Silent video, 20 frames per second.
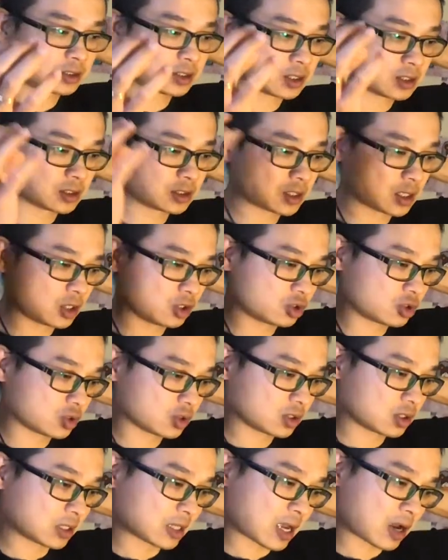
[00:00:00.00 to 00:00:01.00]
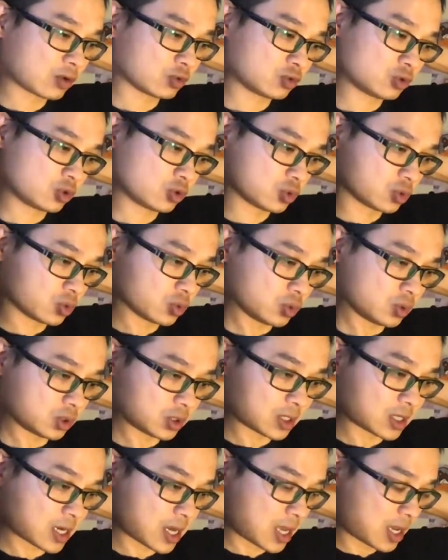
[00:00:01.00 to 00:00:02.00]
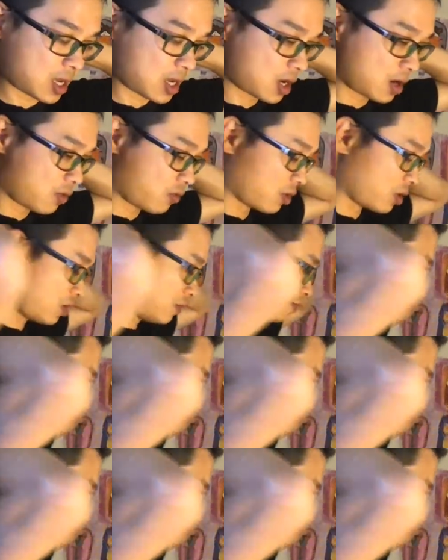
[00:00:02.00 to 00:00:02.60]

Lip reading: sensation down to the neck area.